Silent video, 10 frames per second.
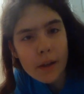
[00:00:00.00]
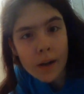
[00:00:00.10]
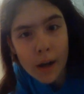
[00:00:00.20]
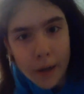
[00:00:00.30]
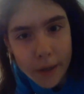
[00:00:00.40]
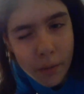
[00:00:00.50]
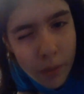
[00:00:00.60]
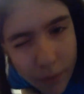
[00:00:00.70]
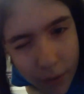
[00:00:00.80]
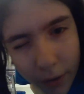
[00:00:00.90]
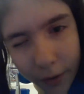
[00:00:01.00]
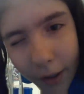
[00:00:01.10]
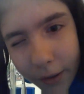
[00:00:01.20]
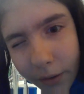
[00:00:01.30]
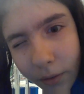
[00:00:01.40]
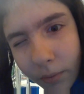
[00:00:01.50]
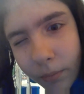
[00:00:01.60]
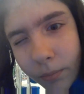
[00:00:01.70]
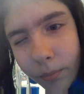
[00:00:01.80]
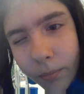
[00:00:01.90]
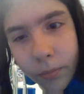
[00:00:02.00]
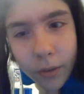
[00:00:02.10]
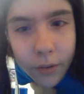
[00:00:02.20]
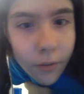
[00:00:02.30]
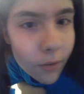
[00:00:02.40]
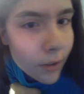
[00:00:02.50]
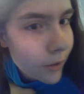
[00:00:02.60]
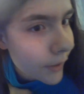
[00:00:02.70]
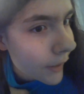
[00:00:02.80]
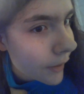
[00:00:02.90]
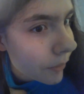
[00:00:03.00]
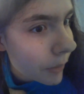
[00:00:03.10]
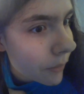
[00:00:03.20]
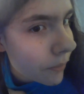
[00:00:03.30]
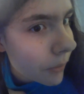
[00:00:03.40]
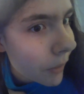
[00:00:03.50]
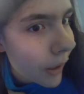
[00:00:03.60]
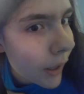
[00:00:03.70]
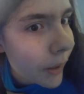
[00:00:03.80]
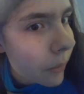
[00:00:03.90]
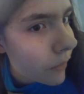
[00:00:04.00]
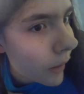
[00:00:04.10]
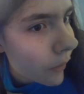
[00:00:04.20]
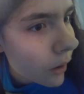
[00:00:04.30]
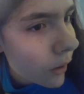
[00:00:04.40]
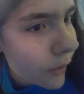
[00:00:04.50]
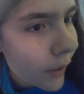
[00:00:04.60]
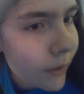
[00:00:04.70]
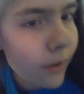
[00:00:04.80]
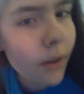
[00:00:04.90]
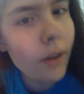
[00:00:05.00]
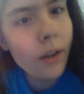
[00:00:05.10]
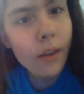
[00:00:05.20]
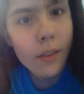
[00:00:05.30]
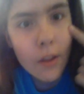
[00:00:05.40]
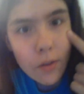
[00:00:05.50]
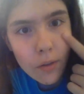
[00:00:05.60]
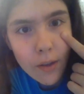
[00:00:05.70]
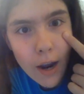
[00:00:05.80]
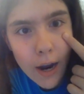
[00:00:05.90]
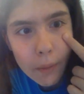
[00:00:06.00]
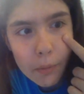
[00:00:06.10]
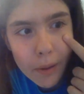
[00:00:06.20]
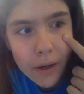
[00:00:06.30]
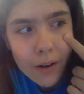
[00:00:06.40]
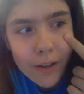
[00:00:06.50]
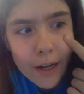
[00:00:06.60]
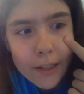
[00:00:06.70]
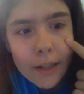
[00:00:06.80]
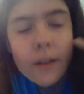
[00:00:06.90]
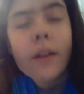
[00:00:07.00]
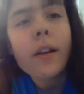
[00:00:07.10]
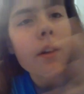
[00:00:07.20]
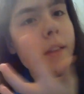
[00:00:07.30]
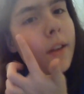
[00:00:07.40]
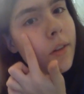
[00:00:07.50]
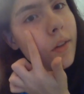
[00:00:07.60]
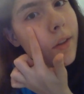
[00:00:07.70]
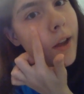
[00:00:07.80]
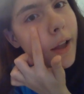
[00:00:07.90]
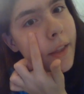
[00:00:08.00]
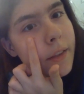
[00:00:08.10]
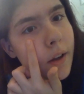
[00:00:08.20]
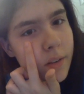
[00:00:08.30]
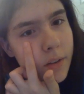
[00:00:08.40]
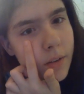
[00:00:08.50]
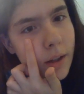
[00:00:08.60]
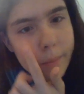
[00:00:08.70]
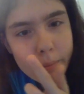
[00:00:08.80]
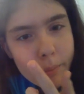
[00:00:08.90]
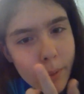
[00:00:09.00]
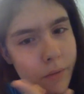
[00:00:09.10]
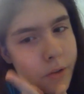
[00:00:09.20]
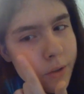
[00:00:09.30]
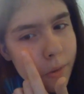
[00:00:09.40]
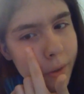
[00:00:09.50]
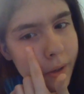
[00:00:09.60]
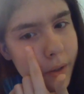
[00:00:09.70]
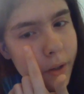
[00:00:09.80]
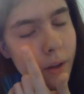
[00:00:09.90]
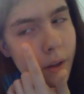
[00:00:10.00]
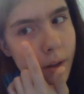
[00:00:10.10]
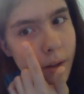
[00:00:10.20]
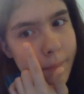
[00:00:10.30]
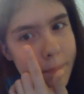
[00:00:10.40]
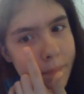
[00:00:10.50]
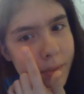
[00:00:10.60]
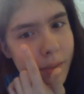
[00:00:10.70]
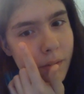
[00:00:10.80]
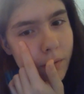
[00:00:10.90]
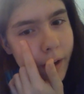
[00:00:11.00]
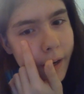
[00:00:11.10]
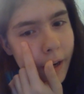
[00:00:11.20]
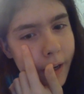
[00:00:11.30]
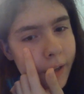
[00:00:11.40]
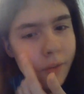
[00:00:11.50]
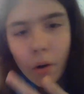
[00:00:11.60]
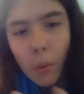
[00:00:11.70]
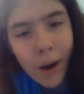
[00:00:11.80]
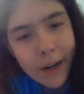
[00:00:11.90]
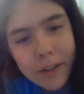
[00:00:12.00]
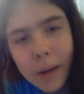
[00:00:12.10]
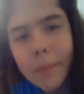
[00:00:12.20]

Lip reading: an eye with a contact does not look any different from an eye without a contact. This is the eye with my contact in, this is the eye that doesn't. And my vision in my right eye is all whacked